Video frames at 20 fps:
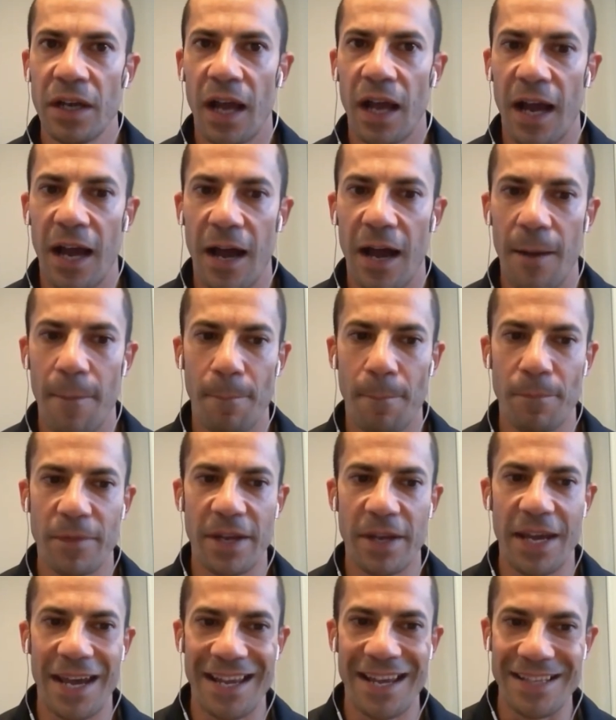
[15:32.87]

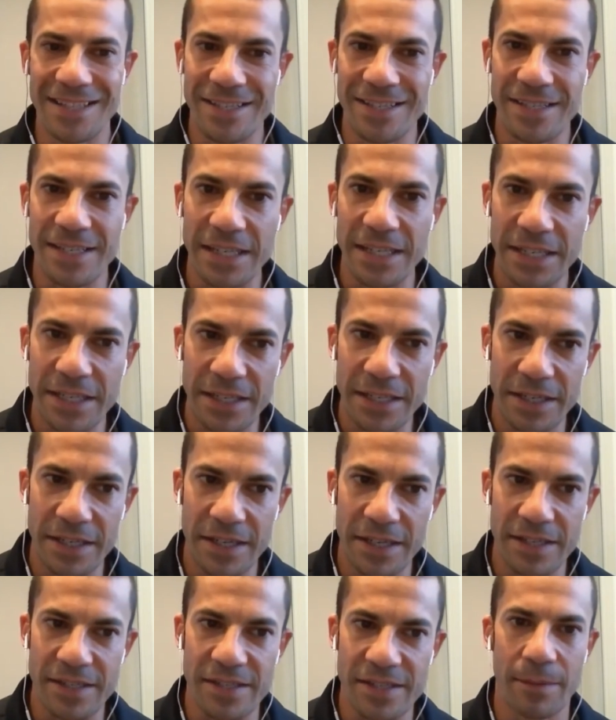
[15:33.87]
and see
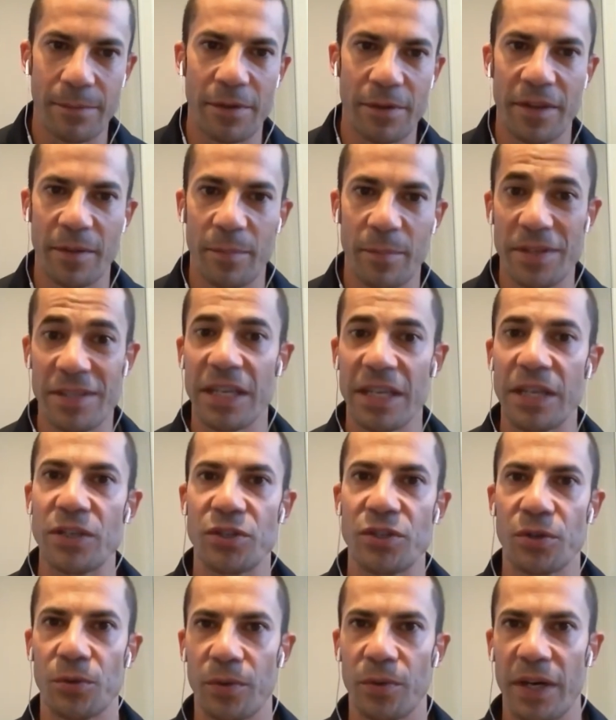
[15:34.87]
some of the
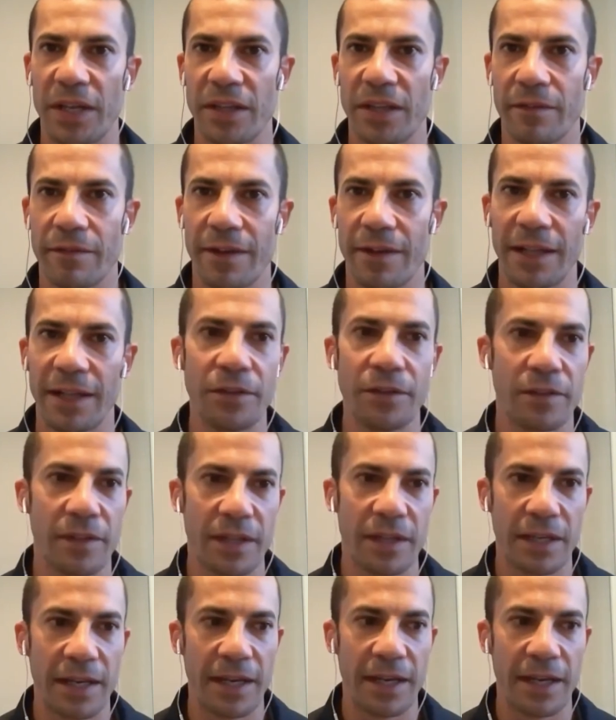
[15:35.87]
potential and the value there.